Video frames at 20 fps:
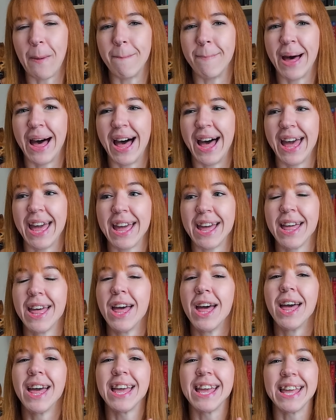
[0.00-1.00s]
my
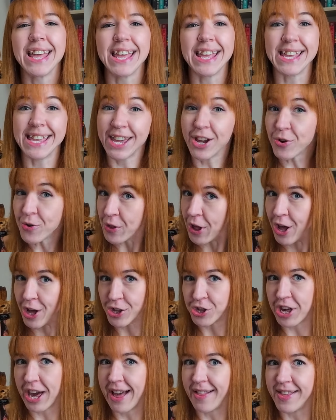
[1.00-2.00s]

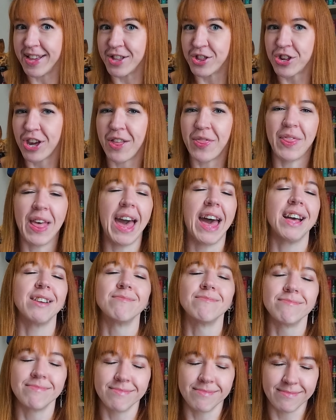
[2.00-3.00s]
year-long challenge that